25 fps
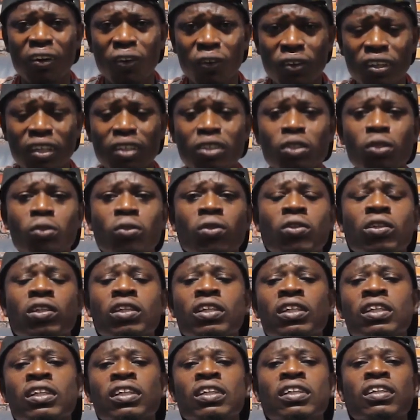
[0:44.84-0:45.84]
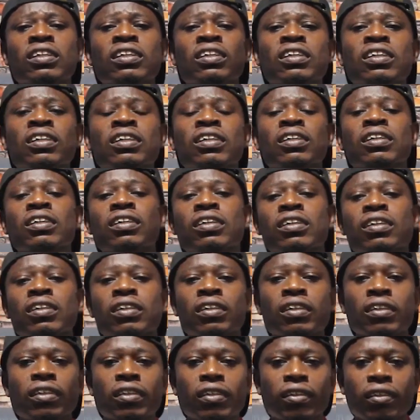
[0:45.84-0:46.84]
Okay, so
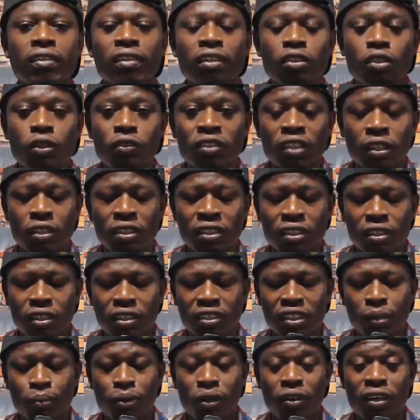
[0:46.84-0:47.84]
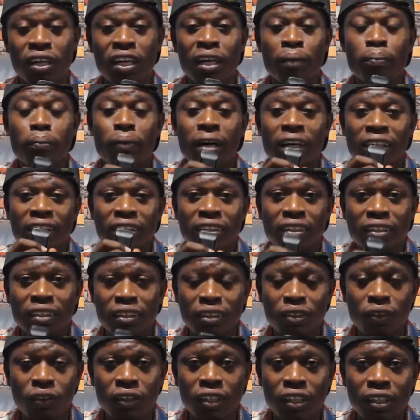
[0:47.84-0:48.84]
this story is about a man,
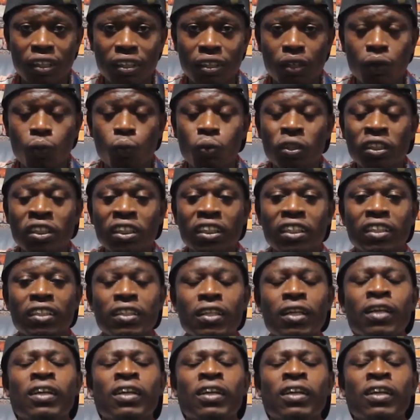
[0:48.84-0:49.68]
okay, which